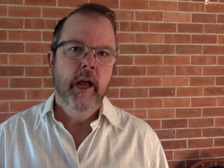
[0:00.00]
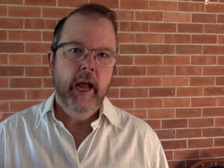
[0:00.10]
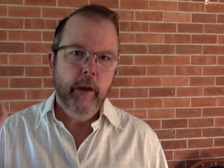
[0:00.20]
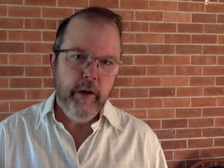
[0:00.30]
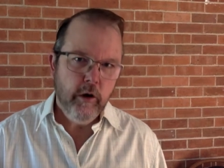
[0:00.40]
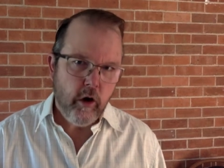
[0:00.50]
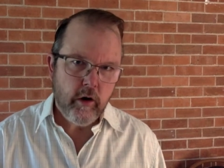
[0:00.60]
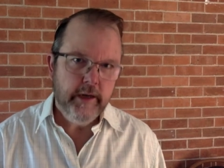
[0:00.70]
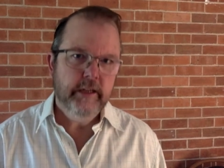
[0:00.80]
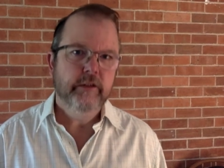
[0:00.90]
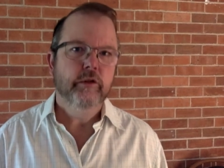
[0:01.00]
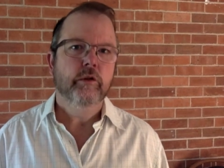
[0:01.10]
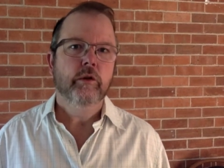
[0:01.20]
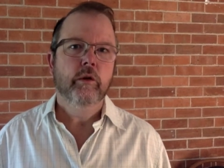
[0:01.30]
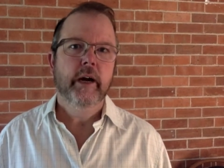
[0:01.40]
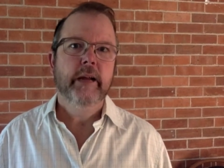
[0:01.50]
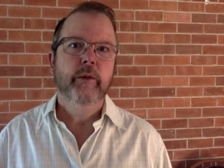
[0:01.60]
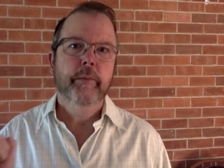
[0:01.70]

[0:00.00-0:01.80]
and we knock on his door and we